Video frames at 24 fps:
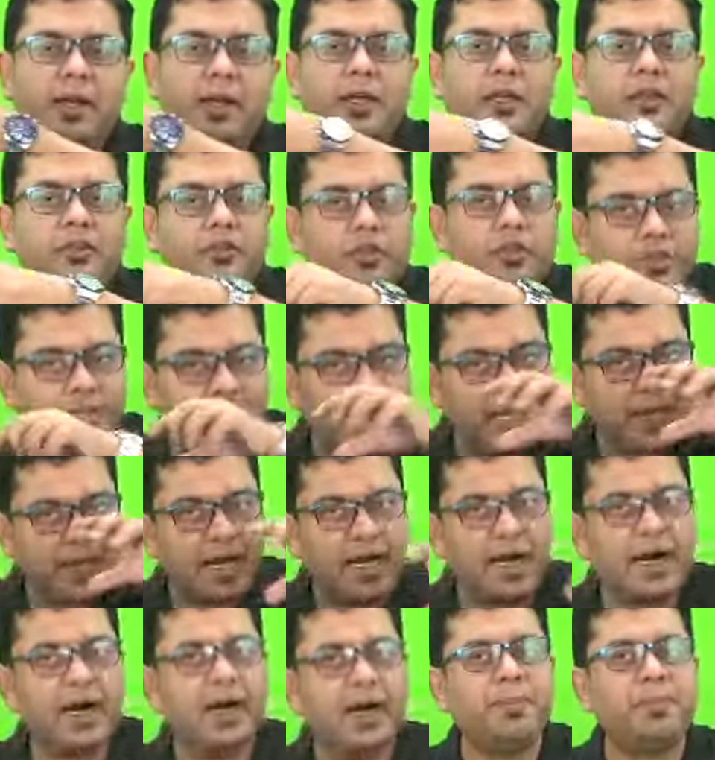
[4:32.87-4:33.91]
So there
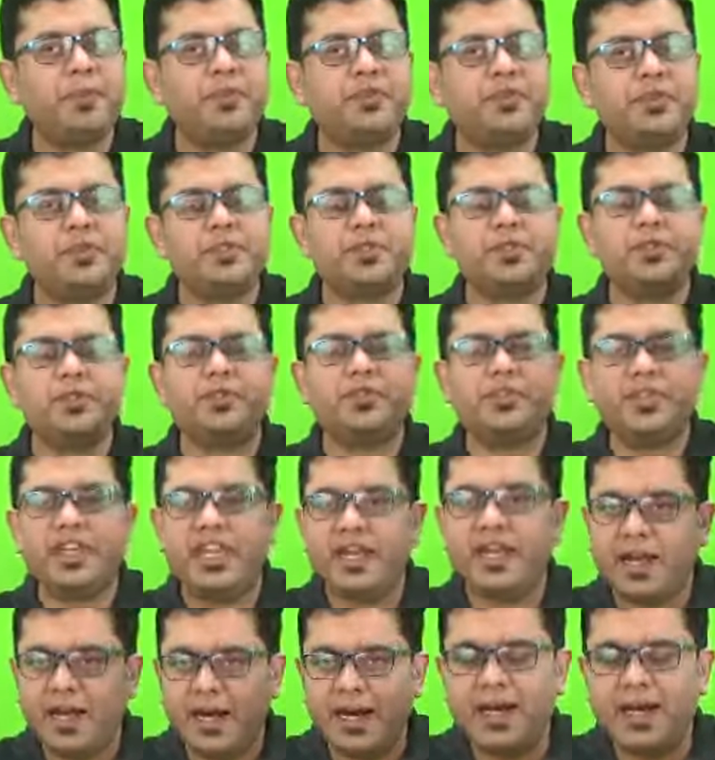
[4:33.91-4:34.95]
are positions, there
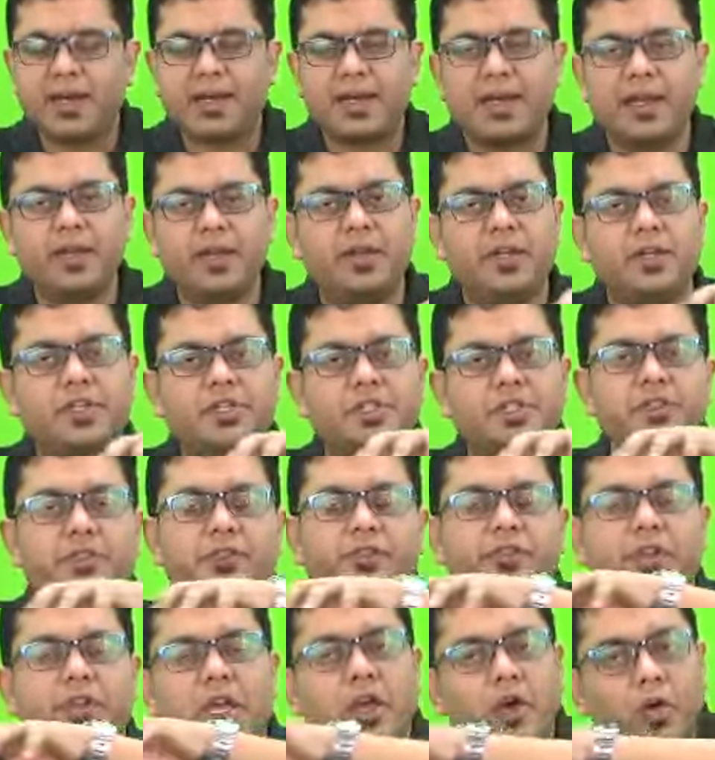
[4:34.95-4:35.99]
are conditions
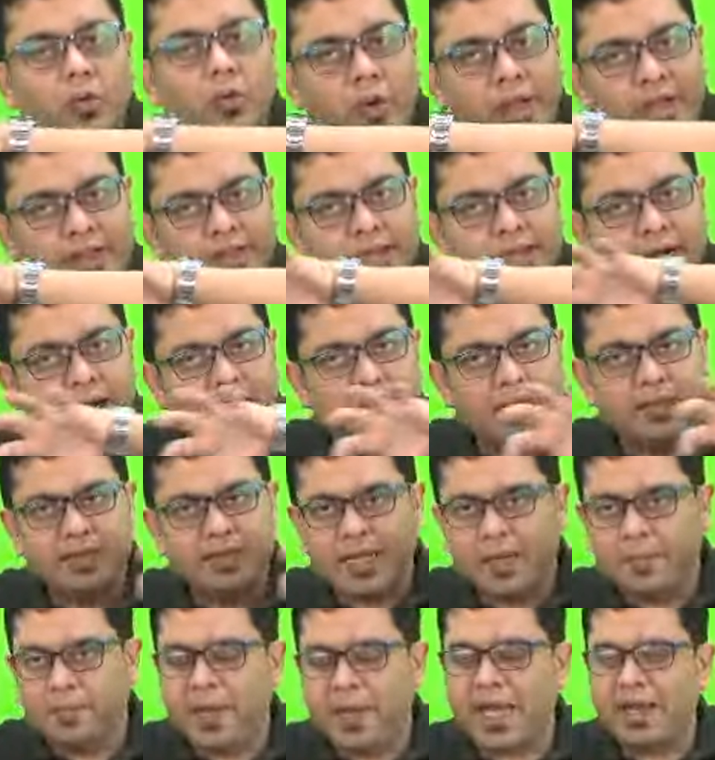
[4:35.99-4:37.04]
when the other
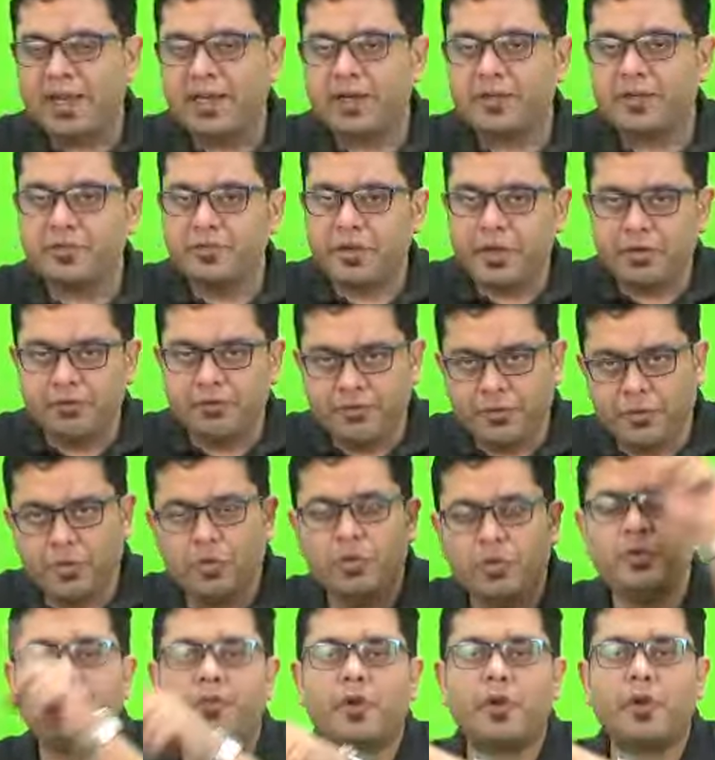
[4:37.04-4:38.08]
planets, when
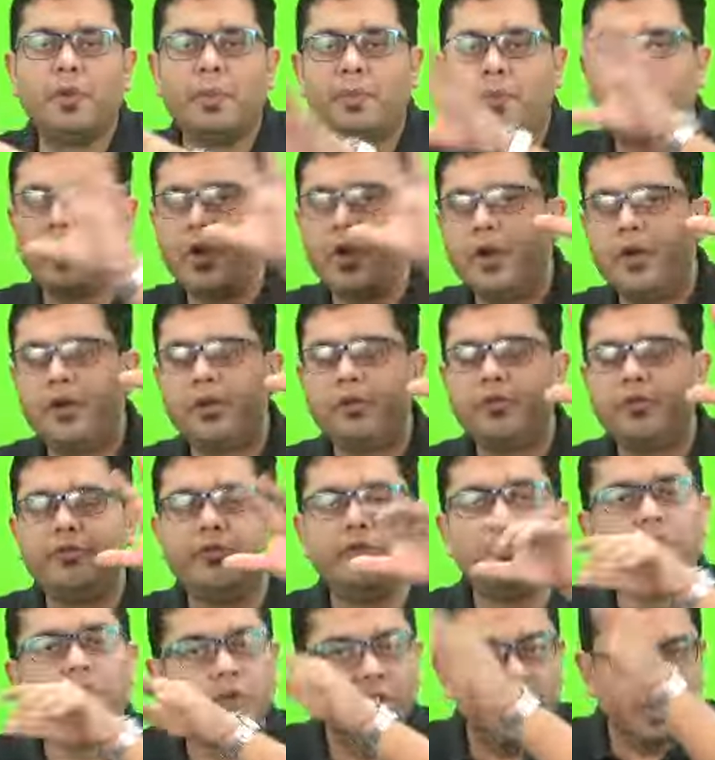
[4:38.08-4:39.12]
viewed from a point of
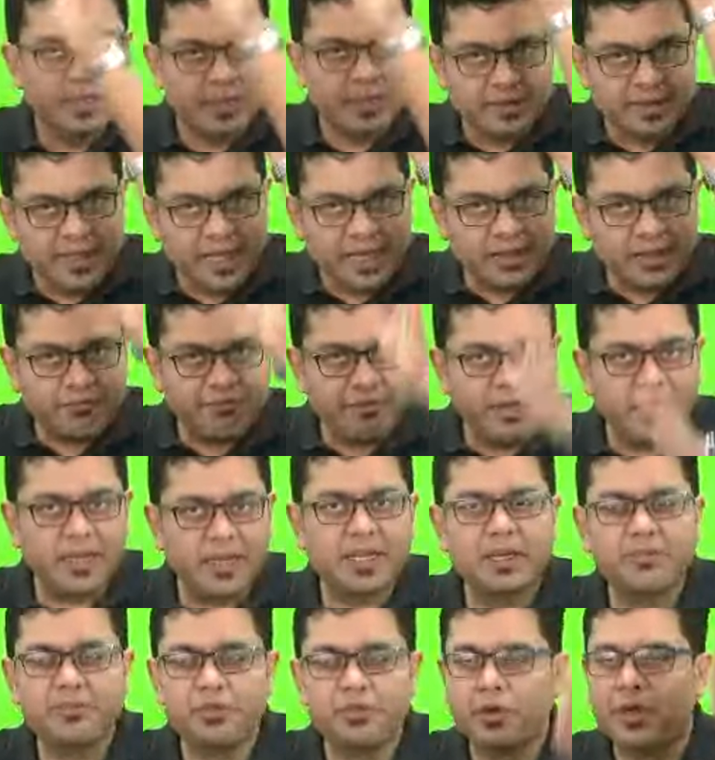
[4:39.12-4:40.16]
view, they will
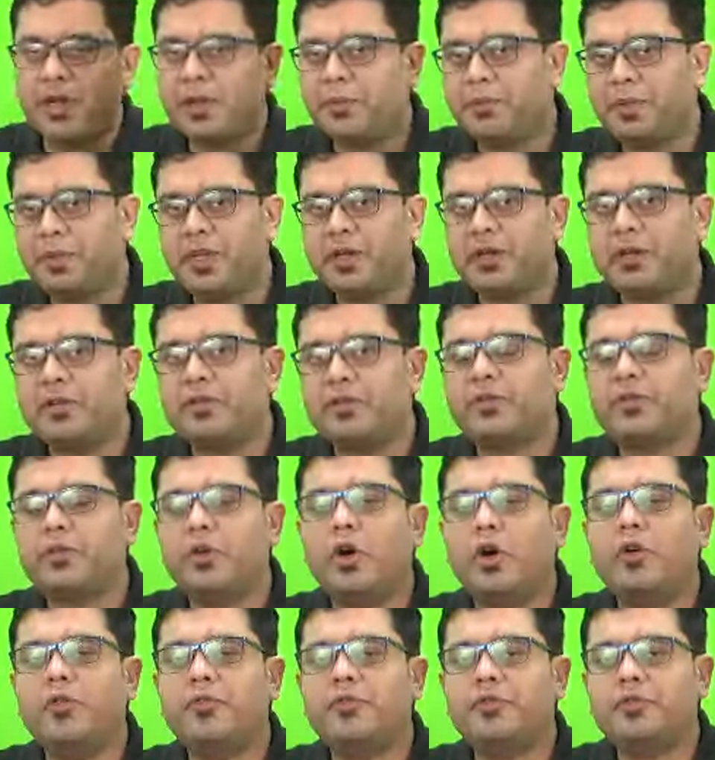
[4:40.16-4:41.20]
give you an appearance
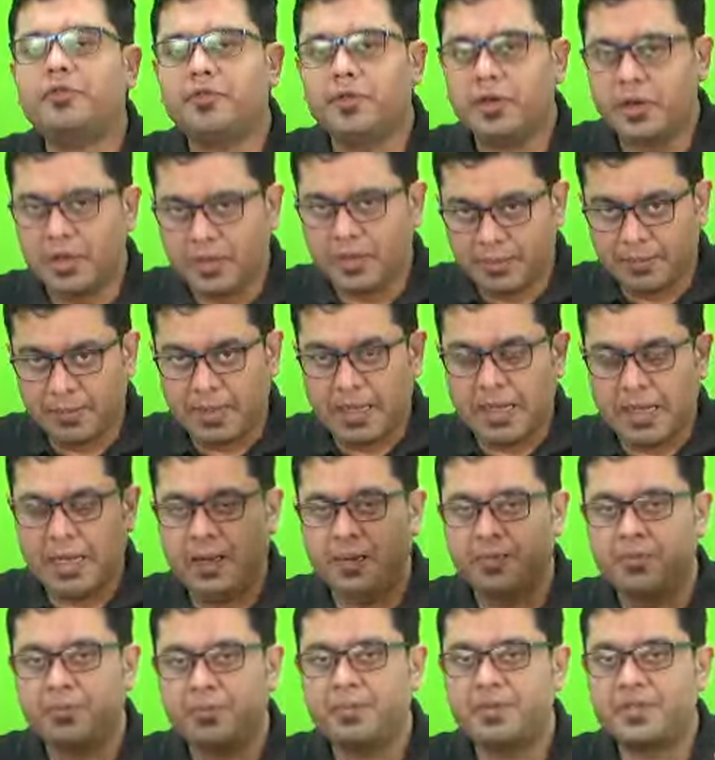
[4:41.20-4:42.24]
of
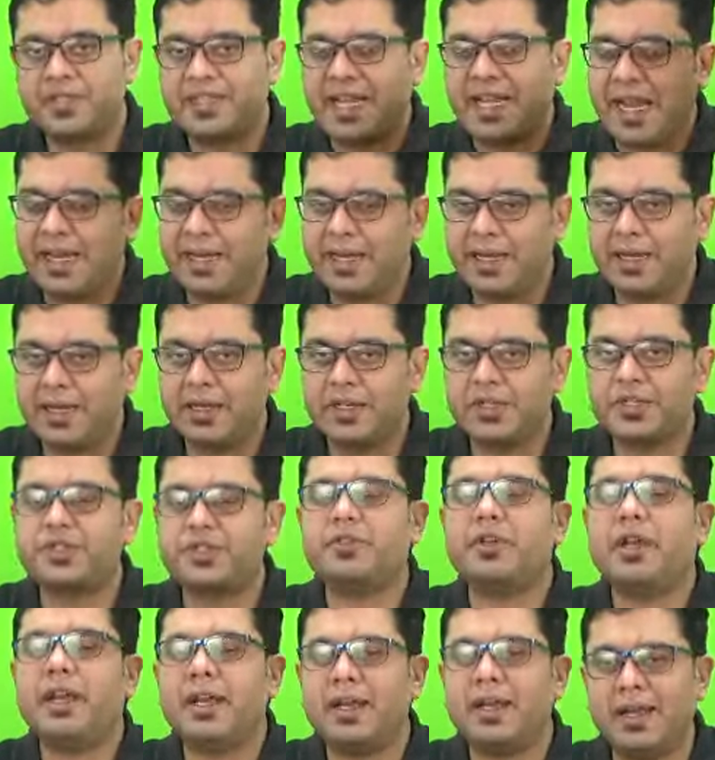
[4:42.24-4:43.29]
standing in a
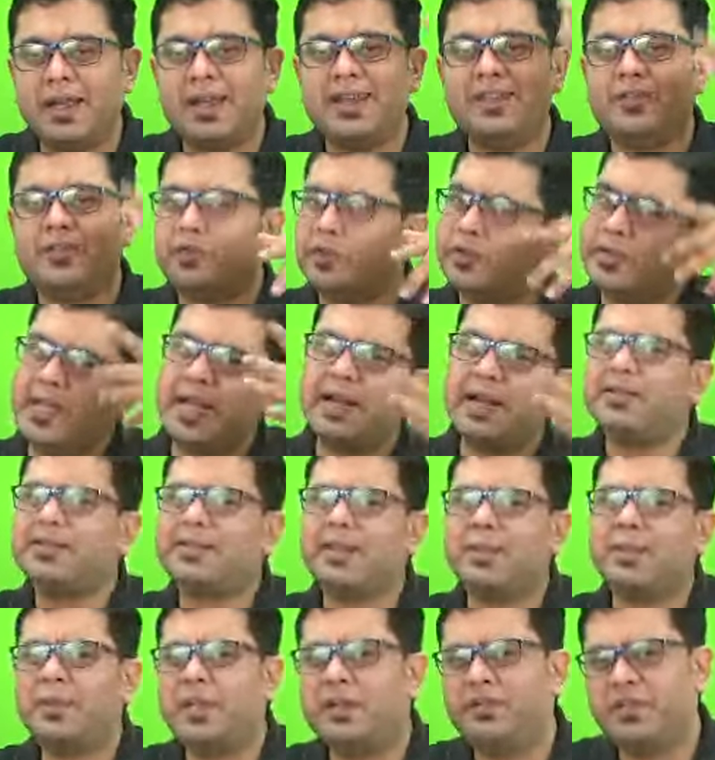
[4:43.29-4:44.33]
straight line. So that is
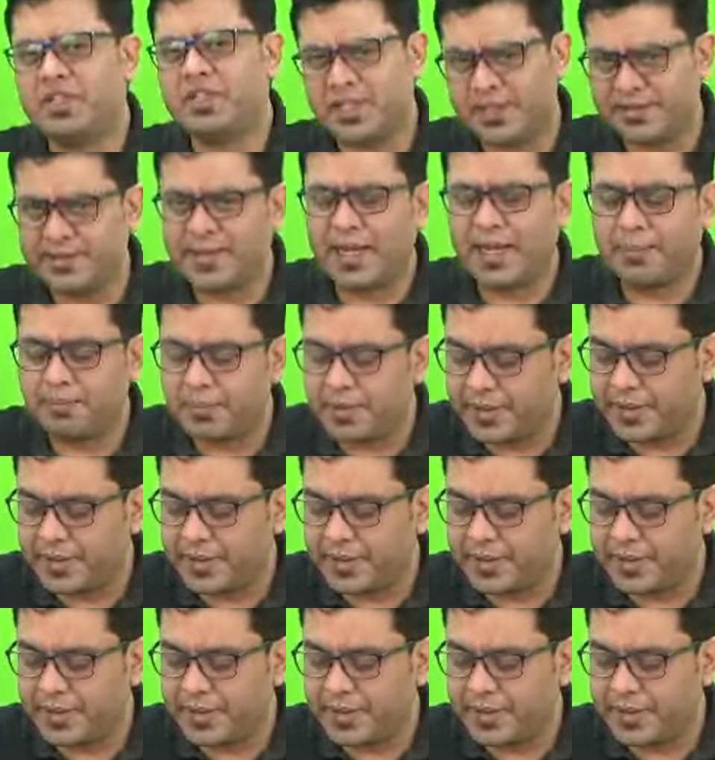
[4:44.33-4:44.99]
something which has happened.